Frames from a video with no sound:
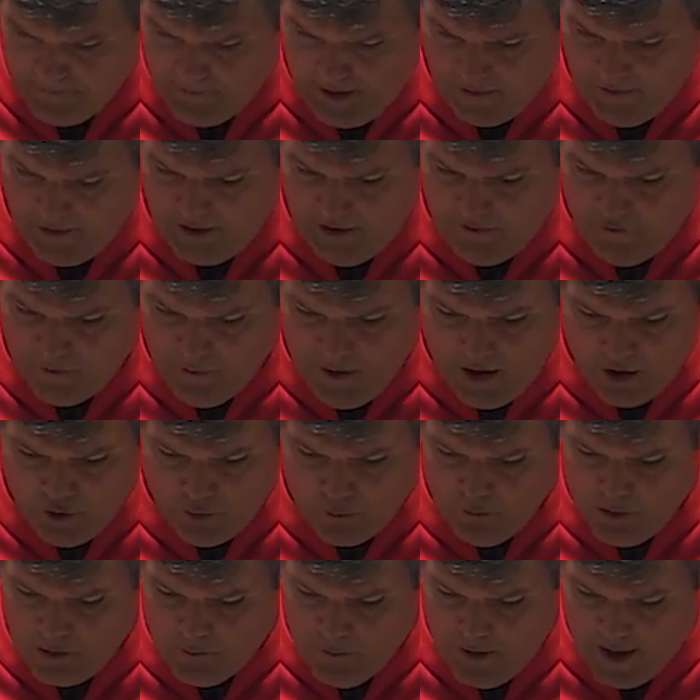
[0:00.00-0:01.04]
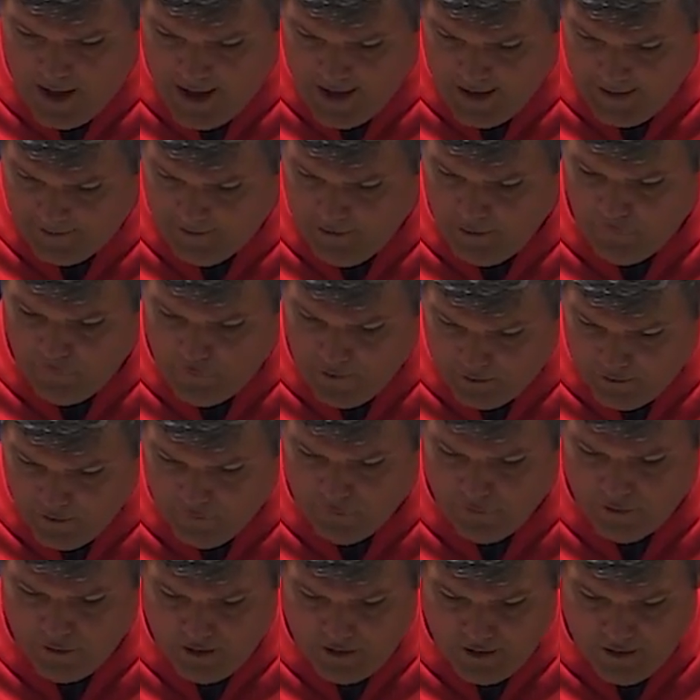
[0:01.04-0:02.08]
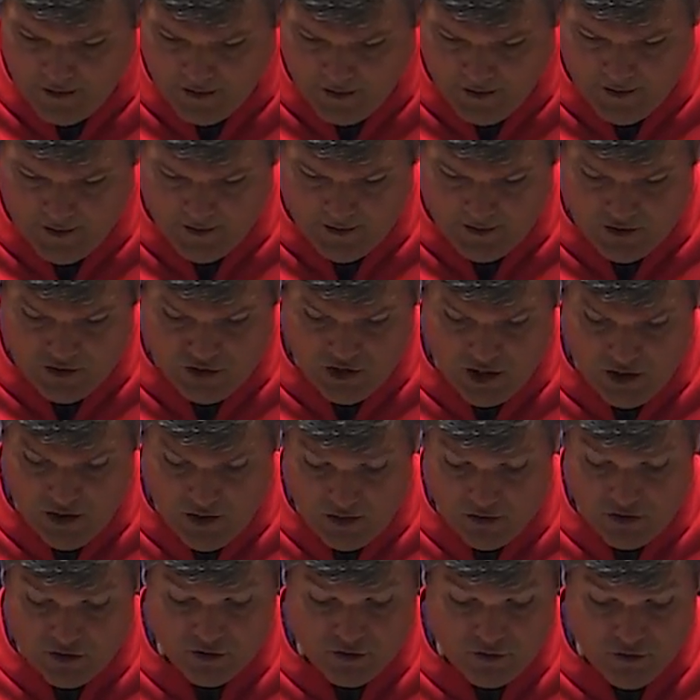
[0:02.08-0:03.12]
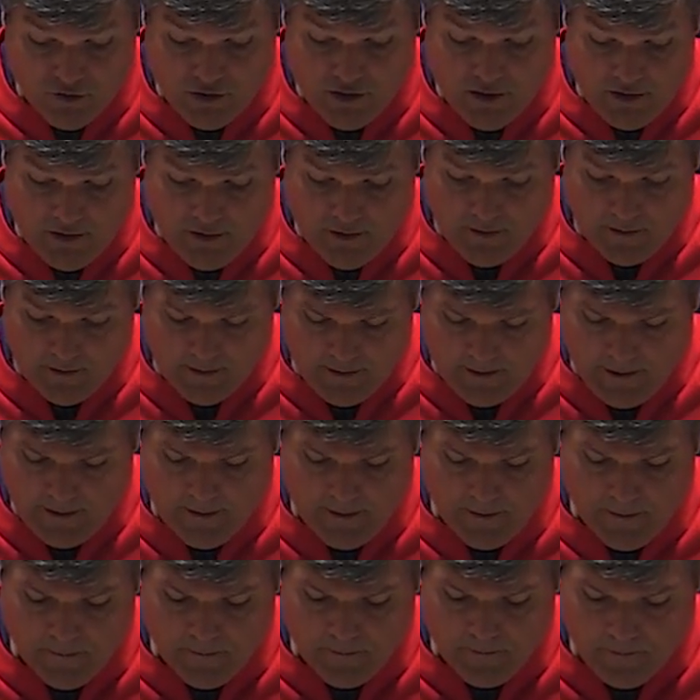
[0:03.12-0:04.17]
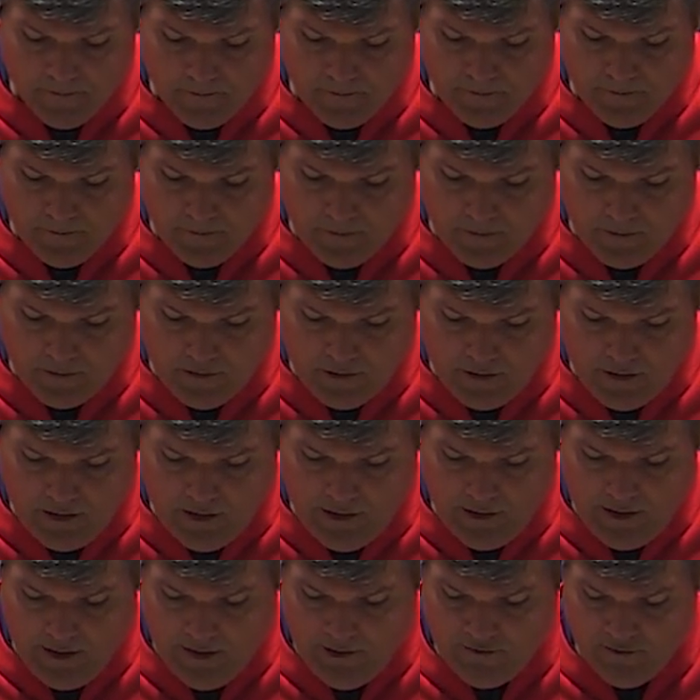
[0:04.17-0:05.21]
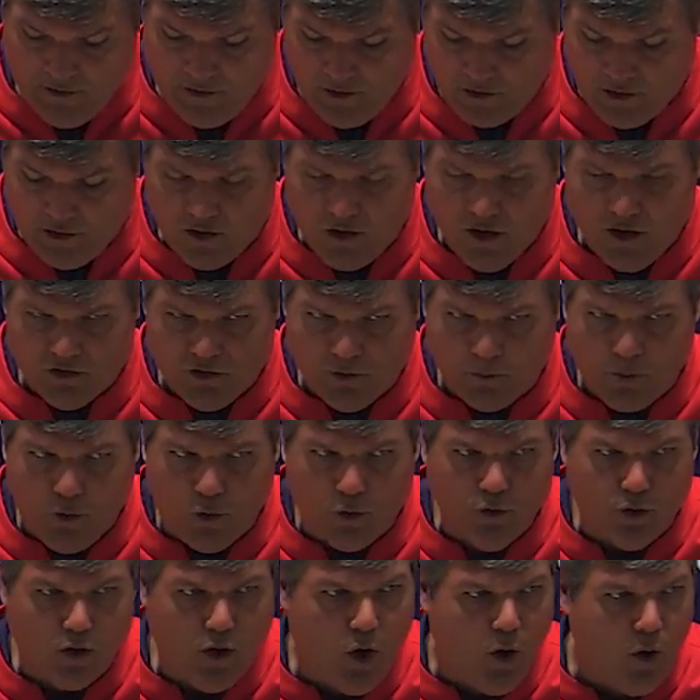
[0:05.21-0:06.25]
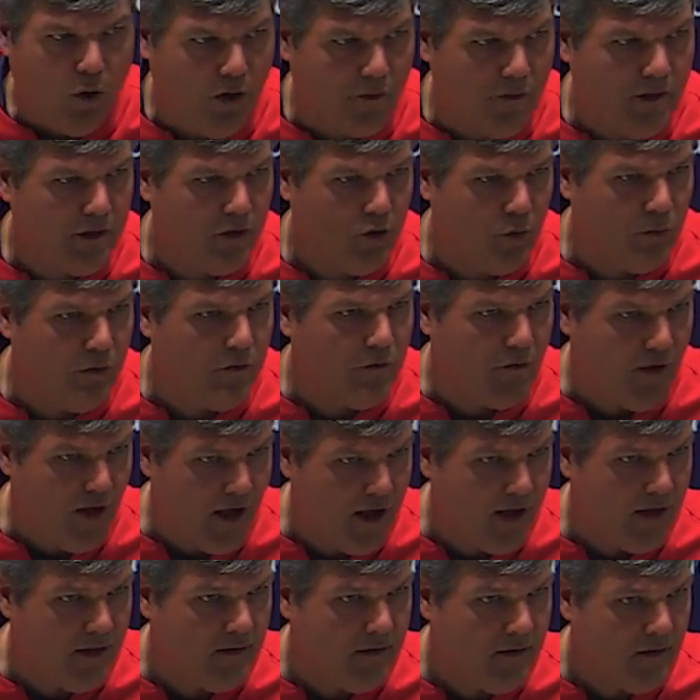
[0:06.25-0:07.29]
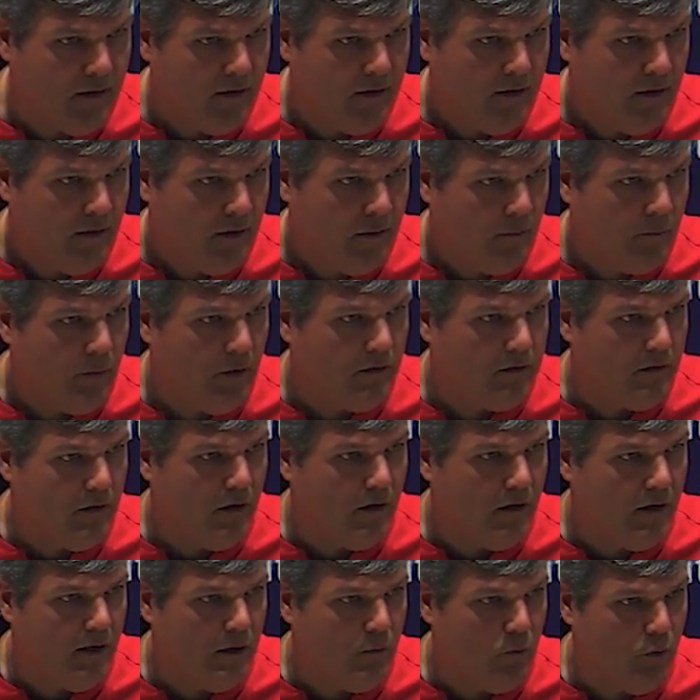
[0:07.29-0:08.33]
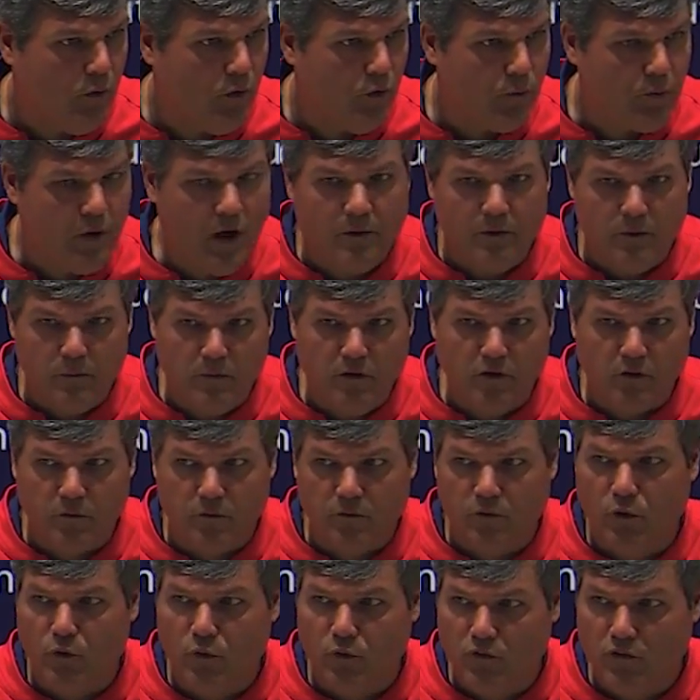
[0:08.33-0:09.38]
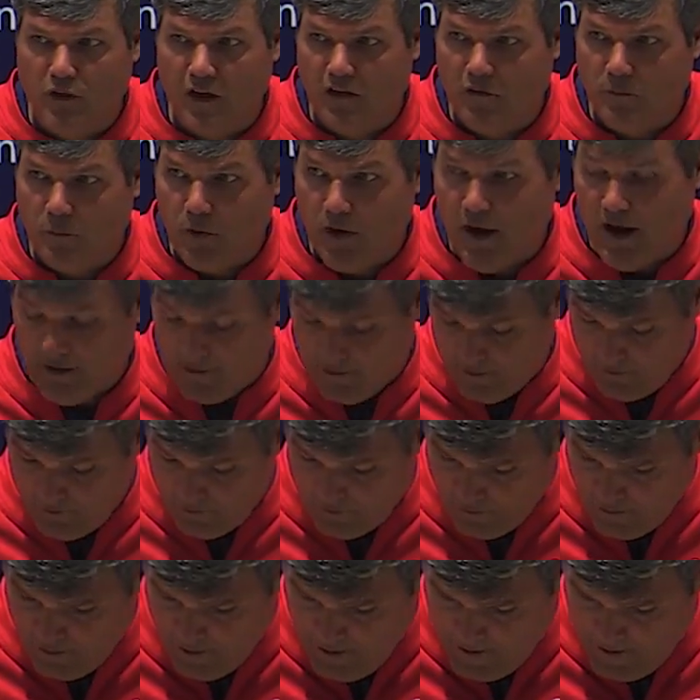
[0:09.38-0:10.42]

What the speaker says: I think everybody will be back. Defensively, Jerry and Street, he's in the concussion protocol. I think he'll be fine, but he will probably miss Tuesday's practice.